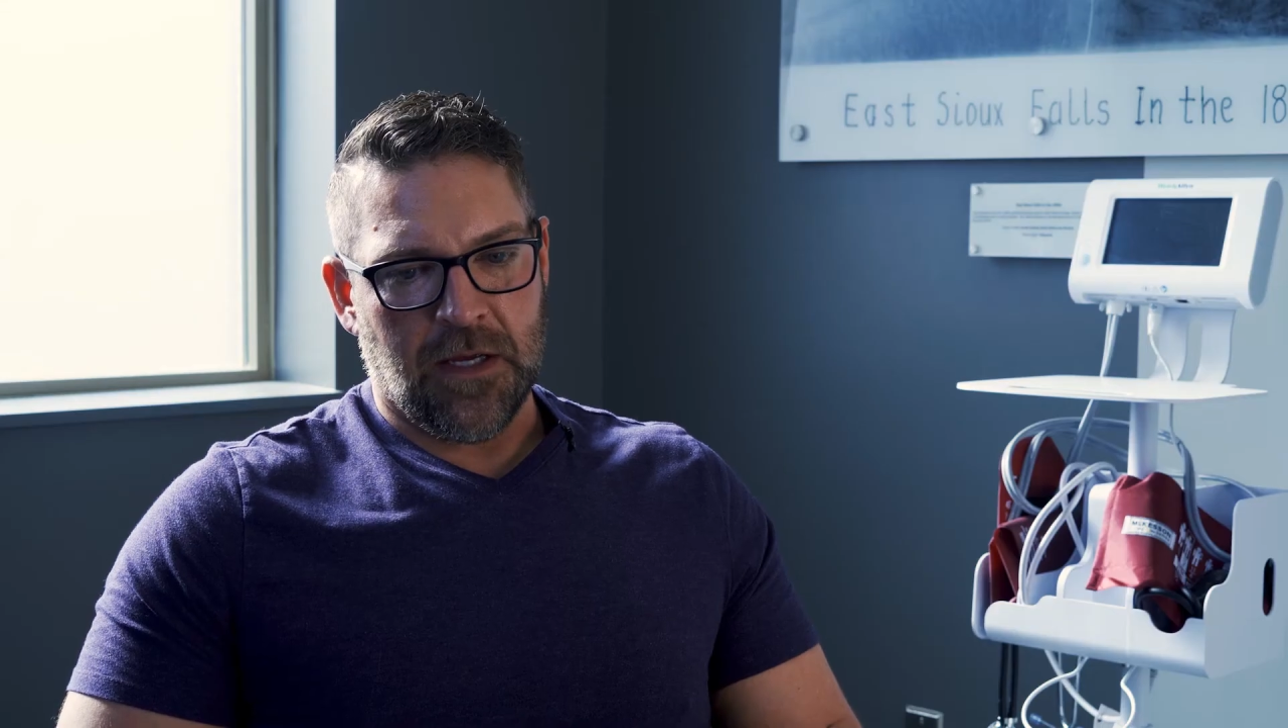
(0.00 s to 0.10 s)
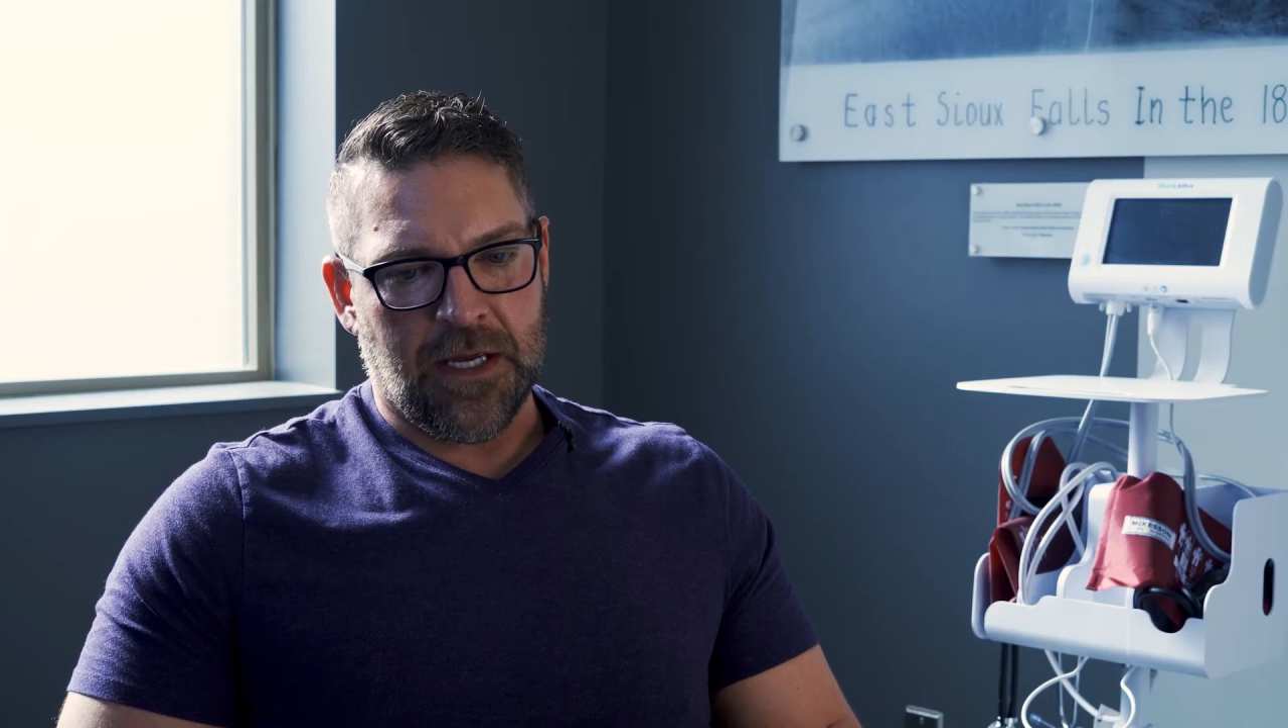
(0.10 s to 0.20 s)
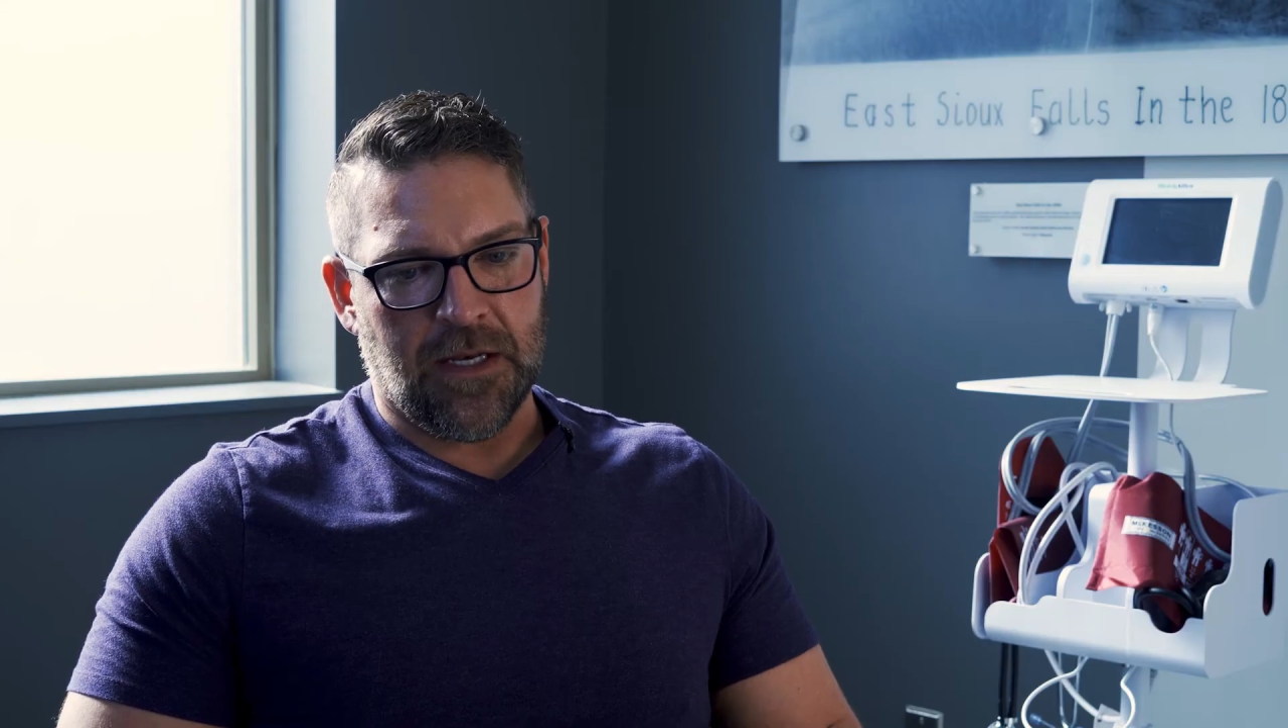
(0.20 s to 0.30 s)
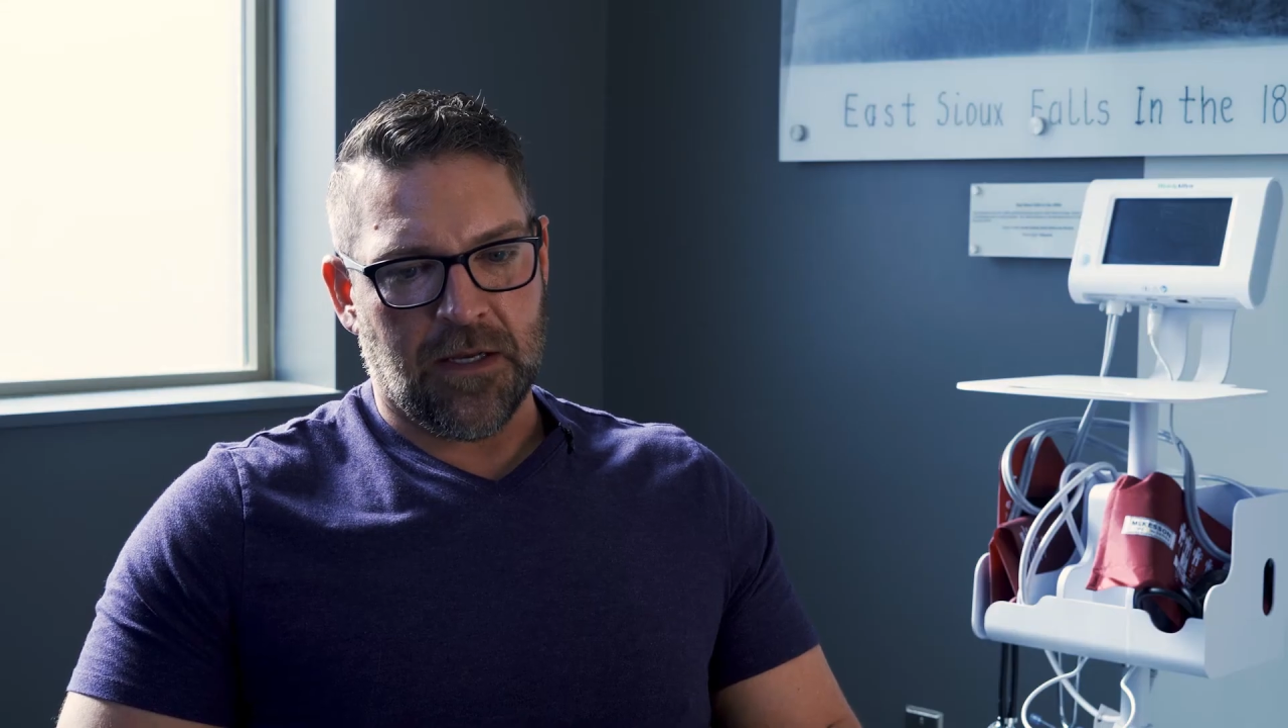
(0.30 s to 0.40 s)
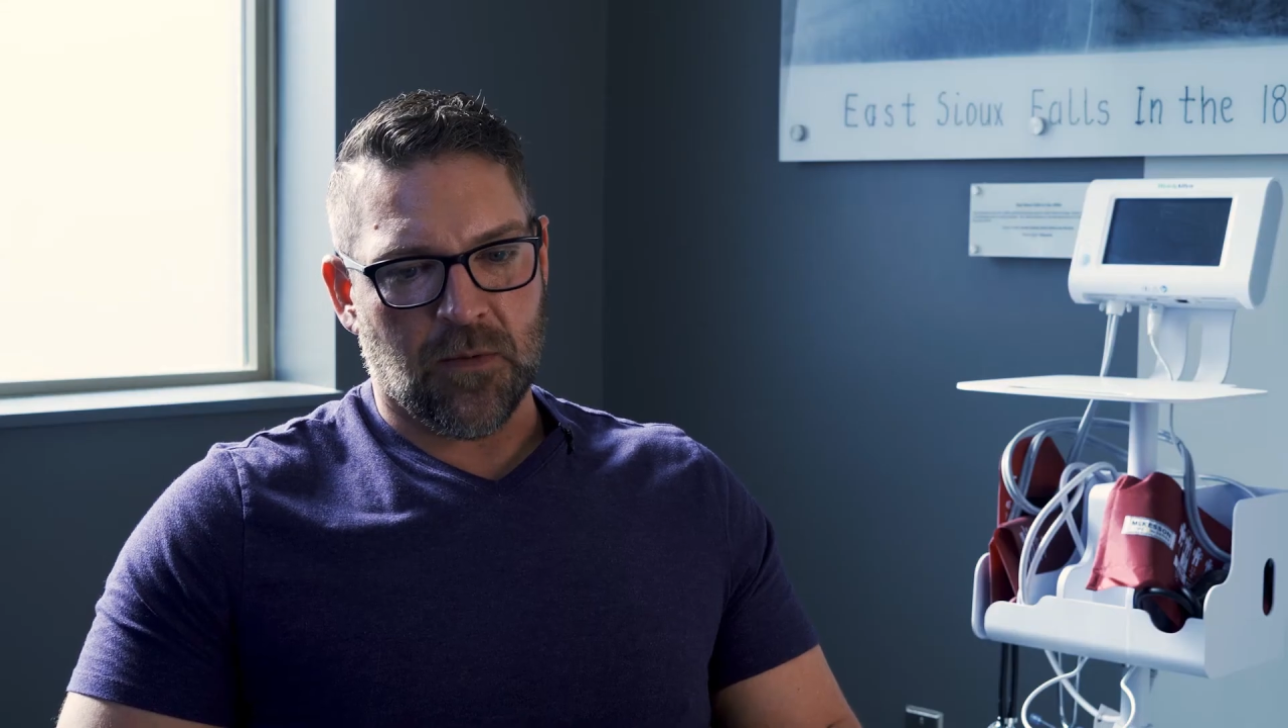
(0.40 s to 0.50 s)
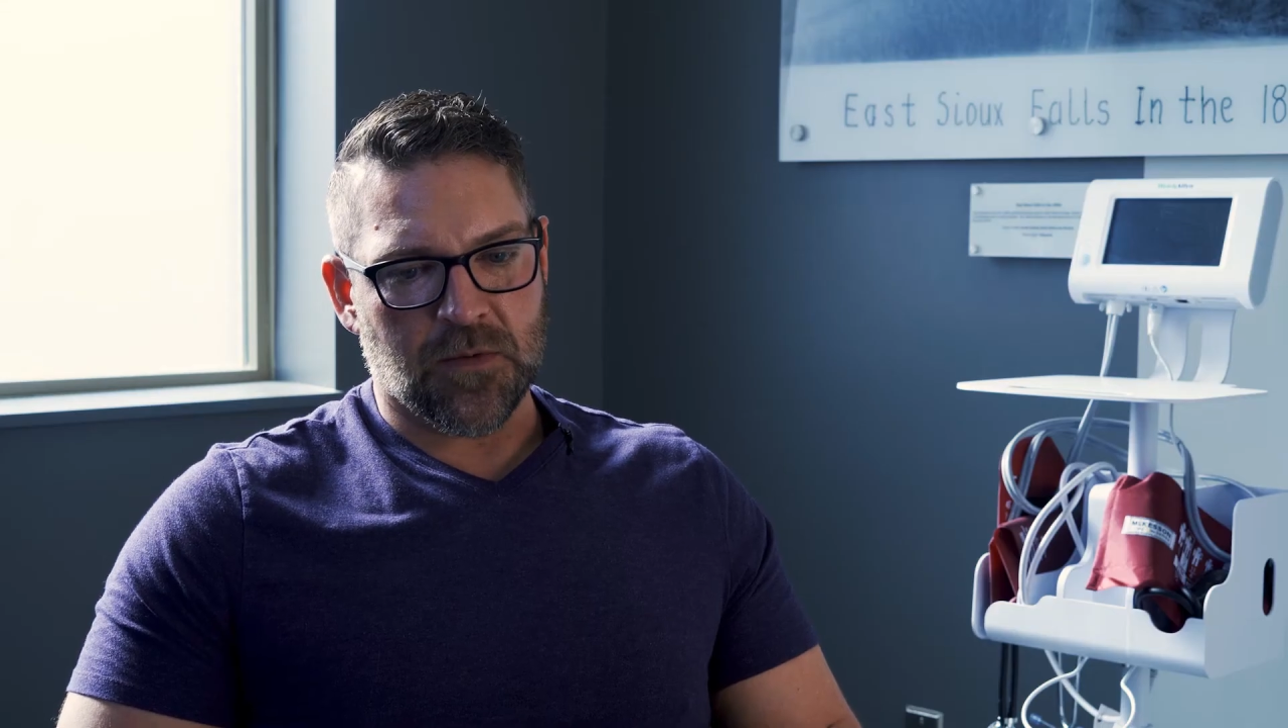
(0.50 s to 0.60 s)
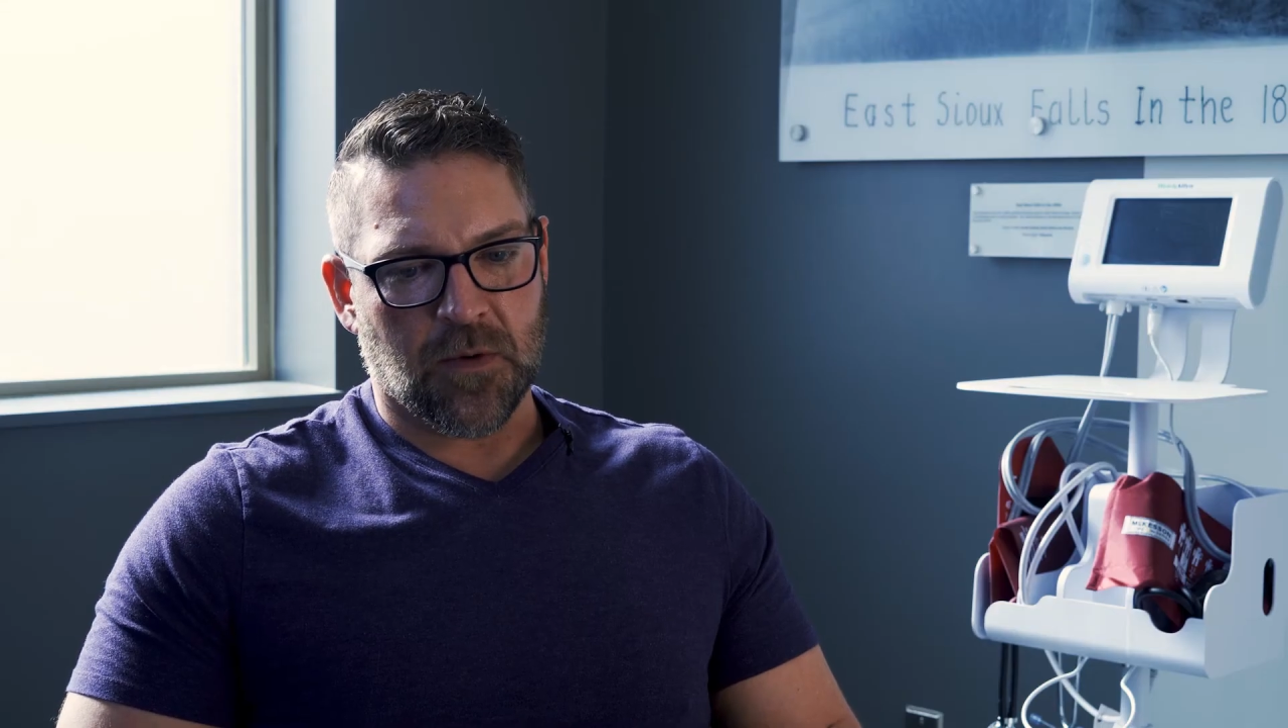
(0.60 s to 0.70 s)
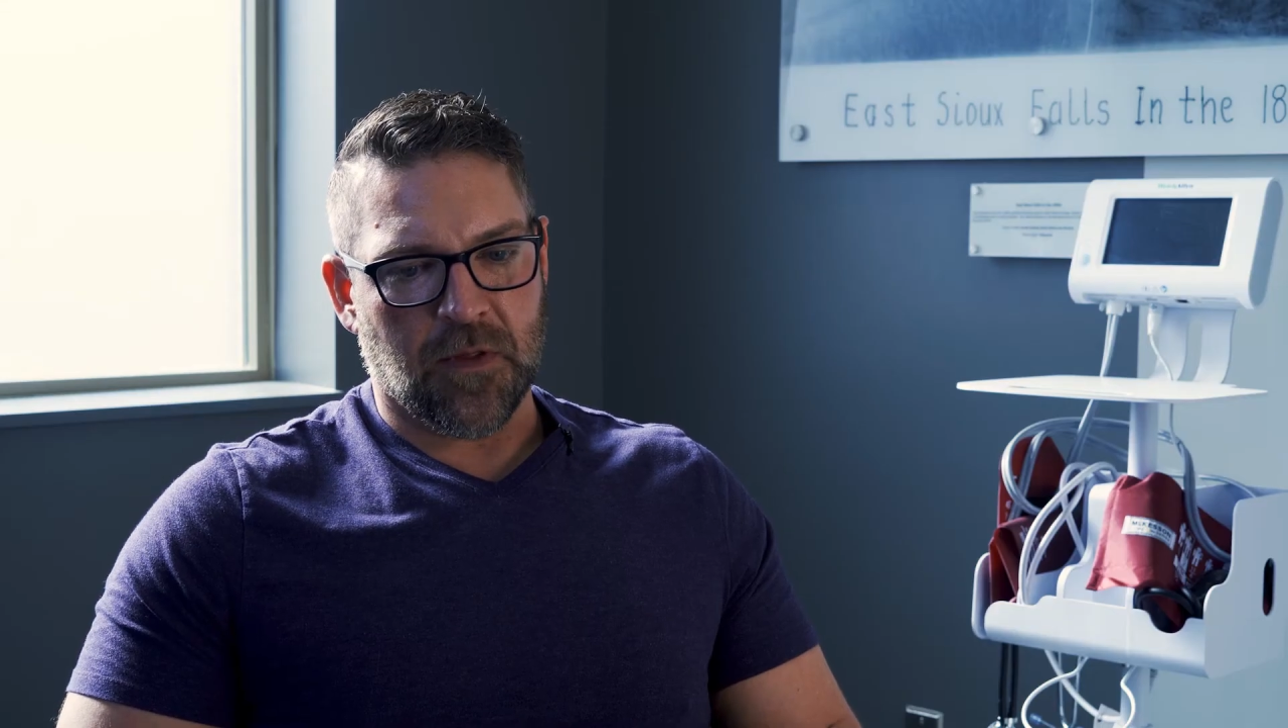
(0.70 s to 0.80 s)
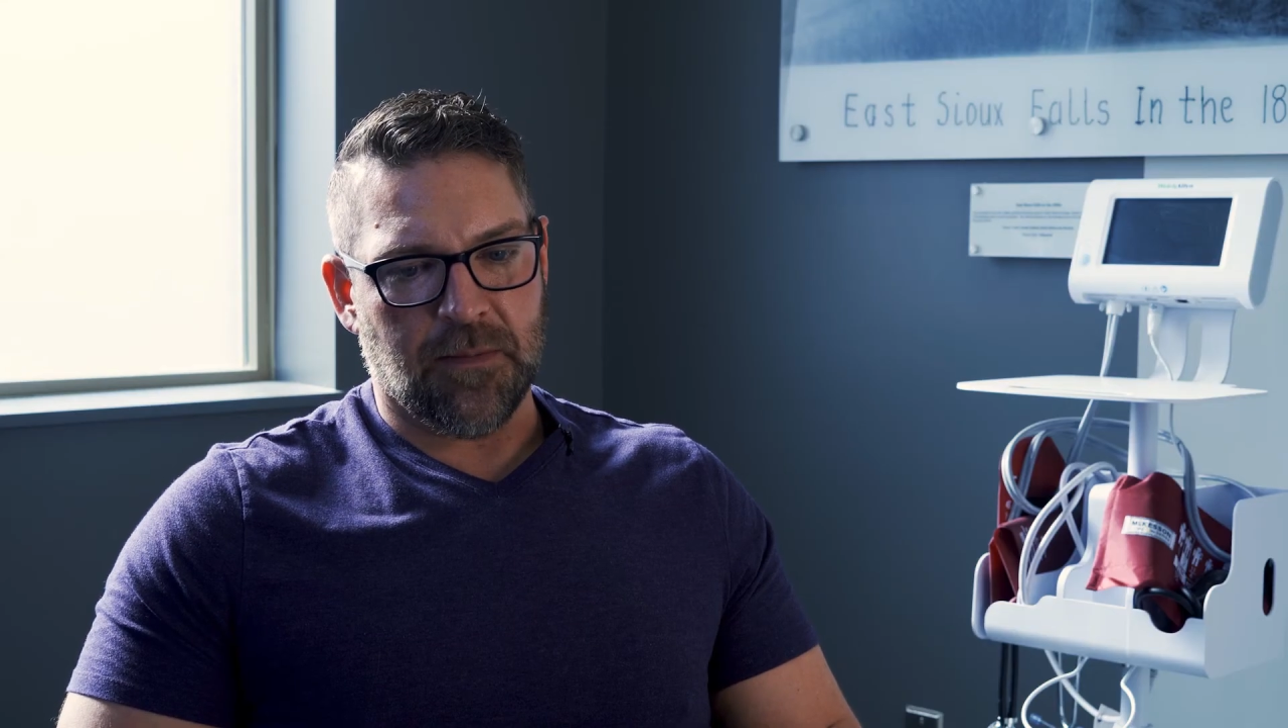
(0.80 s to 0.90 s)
and it was one